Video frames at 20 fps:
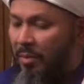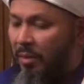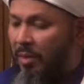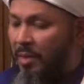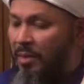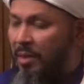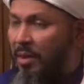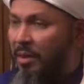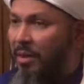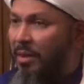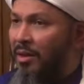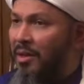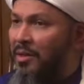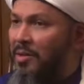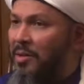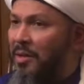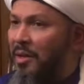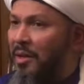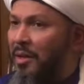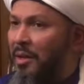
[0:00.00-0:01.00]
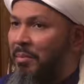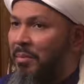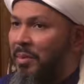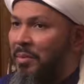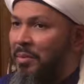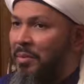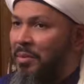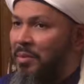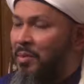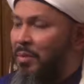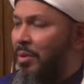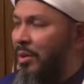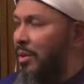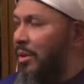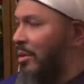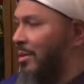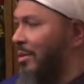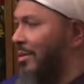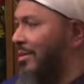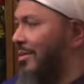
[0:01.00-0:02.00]
Because Allah is not happy with this
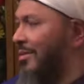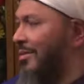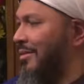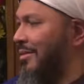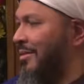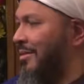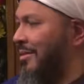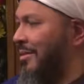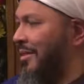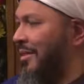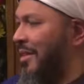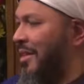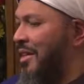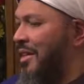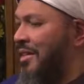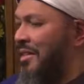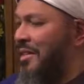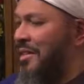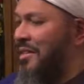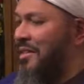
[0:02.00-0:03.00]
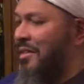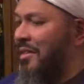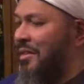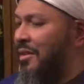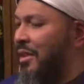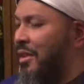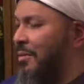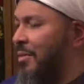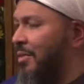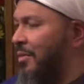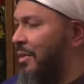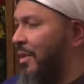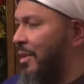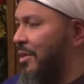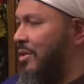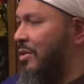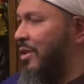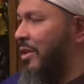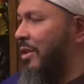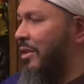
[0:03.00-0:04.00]
world. This is the time of
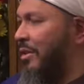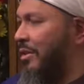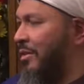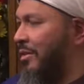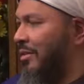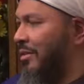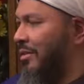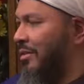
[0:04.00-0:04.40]
Dajjal.